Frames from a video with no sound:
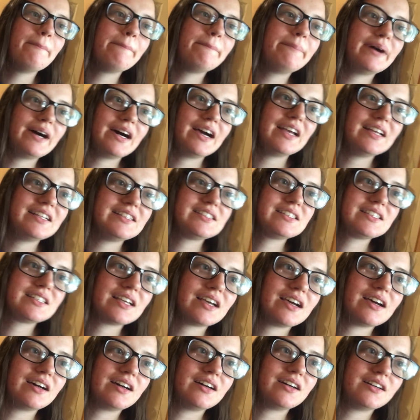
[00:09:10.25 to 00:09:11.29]
But
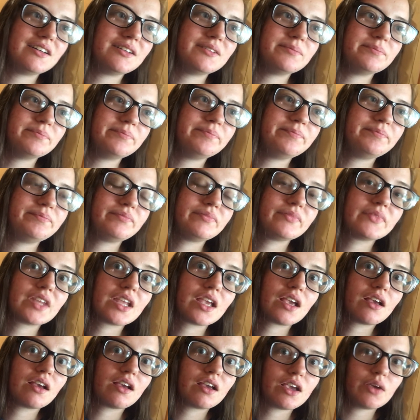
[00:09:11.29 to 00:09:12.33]

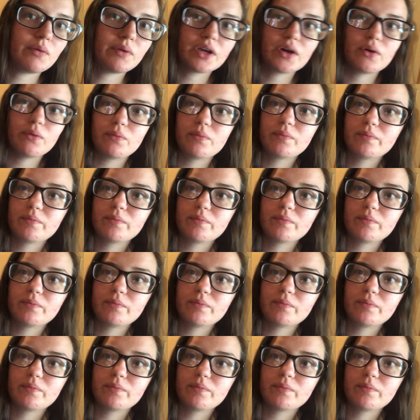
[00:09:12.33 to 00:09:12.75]
here we go.